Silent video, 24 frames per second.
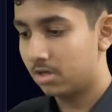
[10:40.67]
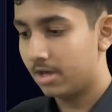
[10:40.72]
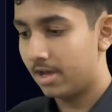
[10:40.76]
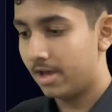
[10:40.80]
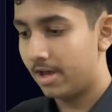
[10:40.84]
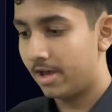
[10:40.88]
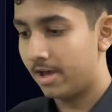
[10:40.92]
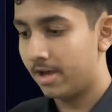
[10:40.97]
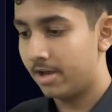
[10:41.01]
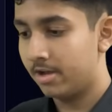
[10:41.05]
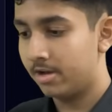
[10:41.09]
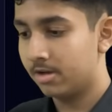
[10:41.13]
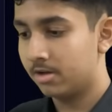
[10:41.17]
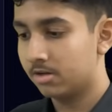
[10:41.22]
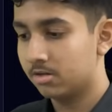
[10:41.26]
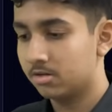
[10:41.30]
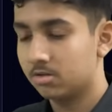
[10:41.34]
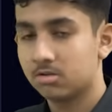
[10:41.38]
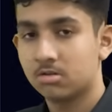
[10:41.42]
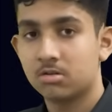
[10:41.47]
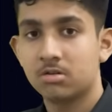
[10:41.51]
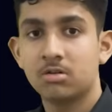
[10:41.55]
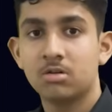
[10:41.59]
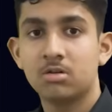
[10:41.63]
And
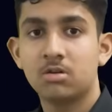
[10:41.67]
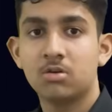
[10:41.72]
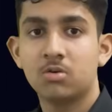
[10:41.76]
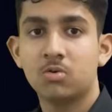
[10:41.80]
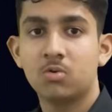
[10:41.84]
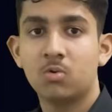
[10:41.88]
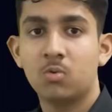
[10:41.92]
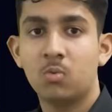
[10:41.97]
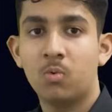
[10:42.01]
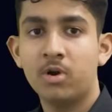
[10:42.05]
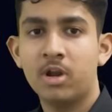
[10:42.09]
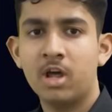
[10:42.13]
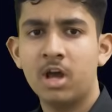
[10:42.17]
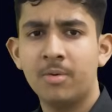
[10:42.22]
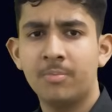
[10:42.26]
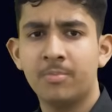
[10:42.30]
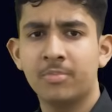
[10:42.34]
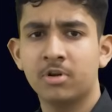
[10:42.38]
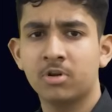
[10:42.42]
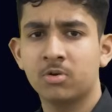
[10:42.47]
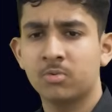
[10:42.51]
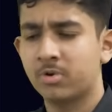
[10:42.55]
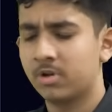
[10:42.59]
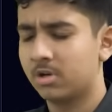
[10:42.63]
what
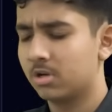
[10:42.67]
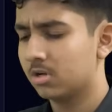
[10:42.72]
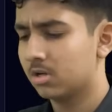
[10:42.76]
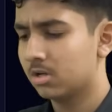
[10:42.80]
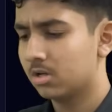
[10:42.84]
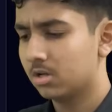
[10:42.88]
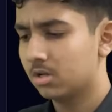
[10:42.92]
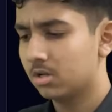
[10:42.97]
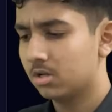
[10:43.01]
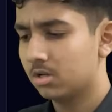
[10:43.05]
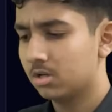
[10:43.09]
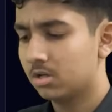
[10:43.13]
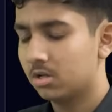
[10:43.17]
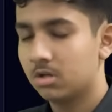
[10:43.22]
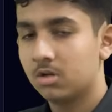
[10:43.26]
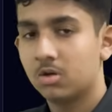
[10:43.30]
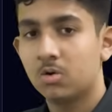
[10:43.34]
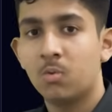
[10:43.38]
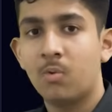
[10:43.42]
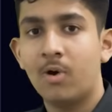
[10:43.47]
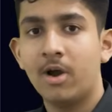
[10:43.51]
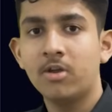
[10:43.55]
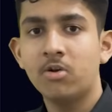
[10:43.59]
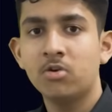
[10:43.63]
happened? Wait,
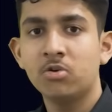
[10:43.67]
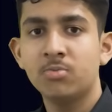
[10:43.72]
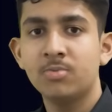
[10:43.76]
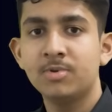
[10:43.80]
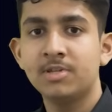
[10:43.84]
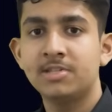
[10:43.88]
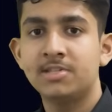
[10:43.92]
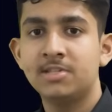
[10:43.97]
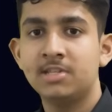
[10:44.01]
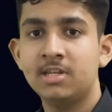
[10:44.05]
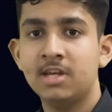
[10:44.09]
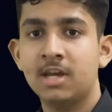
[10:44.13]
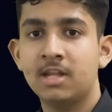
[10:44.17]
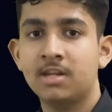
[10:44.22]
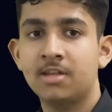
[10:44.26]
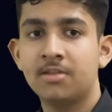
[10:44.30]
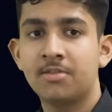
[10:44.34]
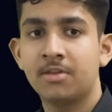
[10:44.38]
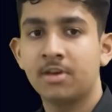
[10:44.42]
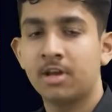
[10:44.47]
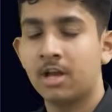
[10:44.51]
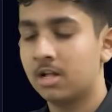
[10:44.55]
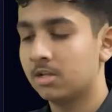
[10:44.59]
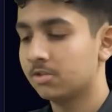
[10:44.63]
why don't we see
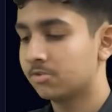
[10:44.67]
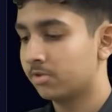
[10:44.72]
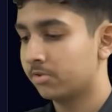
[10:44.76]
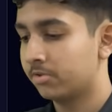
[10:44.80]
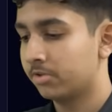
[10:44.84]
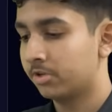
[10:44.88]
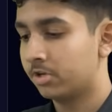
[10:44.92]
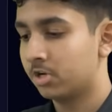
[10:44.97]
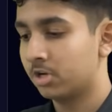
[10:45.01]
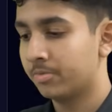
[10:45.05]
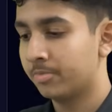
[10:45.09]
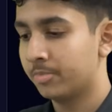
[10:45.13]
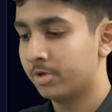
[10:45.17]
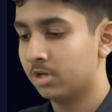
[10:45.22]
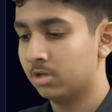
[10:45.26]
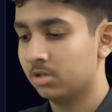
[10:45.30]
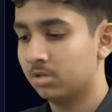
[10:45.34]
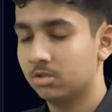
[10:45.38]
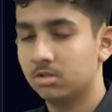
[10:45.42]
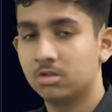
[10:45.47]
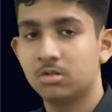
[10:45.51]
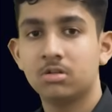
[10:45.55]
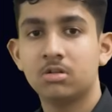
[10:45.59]
anything else on the terminal?